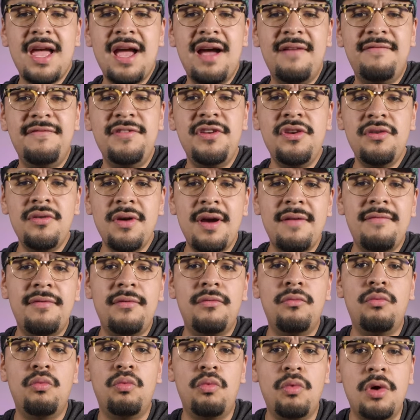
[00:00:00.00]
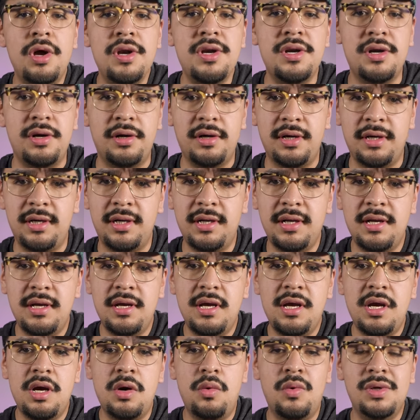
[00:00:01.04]
Have you ever wondered
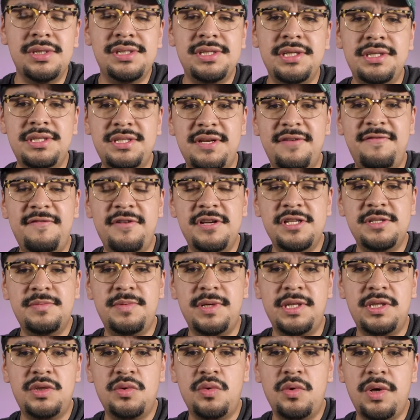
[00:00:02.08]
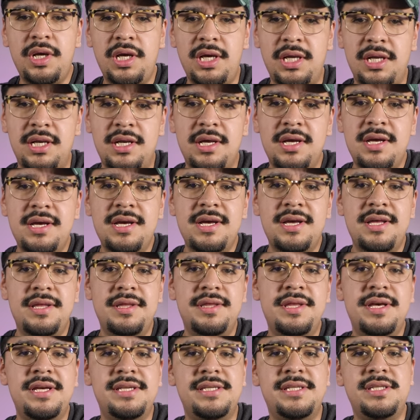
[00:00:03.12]
what's the difference between
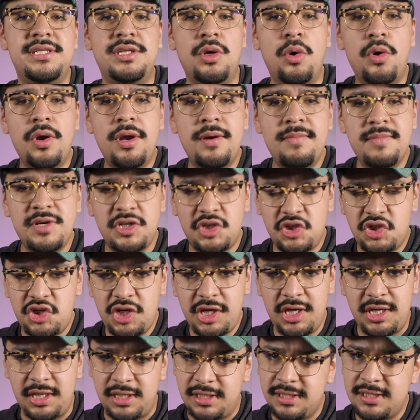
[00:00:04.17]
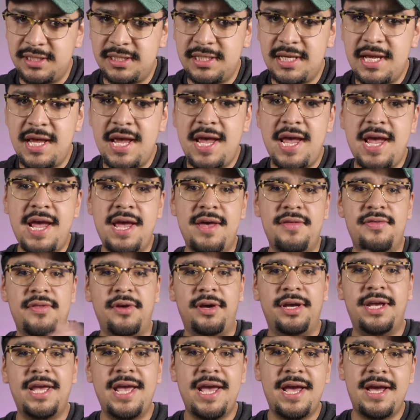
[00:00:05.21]
these soda machines and
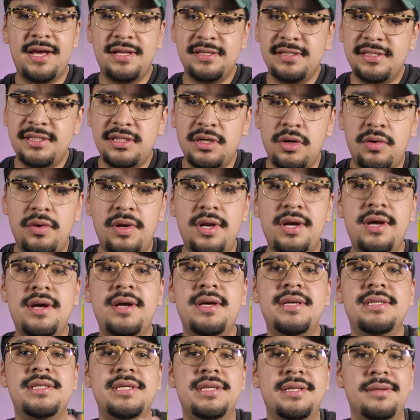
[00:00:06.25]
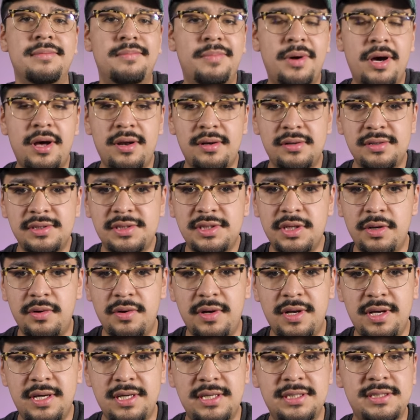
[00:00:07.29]
the canned sodas and the bottled
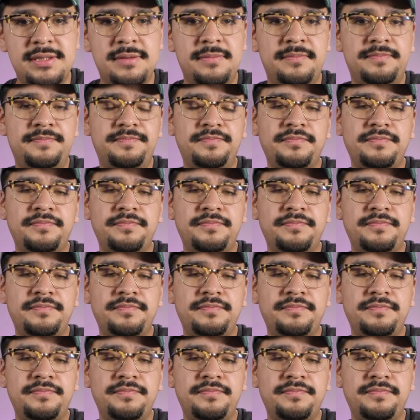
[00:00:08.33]
sodas